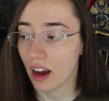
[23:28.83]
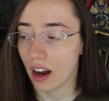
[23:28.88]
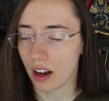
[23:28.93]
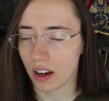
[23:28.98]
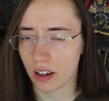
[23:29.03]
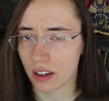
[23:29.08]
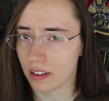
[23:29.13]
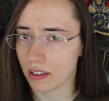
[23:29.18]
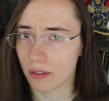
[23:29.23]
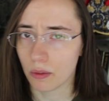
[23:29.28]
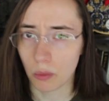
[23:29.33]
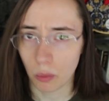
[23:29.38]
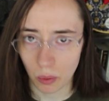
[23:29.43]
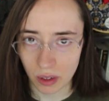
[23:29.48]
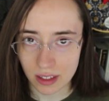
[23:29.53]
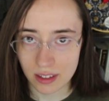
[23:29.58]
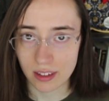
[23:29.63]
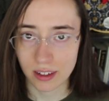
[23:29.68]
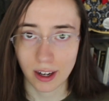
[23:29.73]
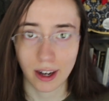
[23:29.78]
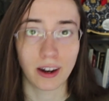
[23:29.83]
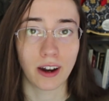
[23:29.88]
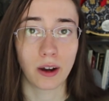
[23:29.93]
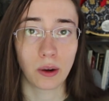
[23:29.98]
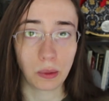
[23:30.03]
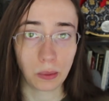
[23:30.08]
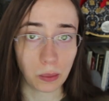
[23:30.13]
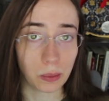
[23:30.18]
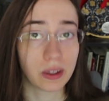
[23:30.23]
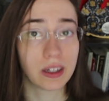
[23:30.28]
And once again,
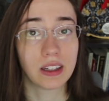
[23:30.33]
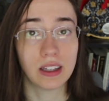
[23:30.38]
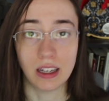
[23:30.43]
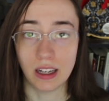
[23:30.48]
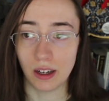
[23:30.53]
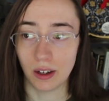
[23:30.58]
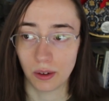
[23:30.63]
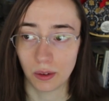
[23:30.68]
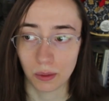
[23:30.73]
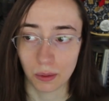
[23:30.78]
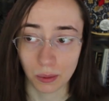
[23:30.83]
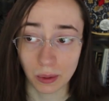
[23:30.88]
I really,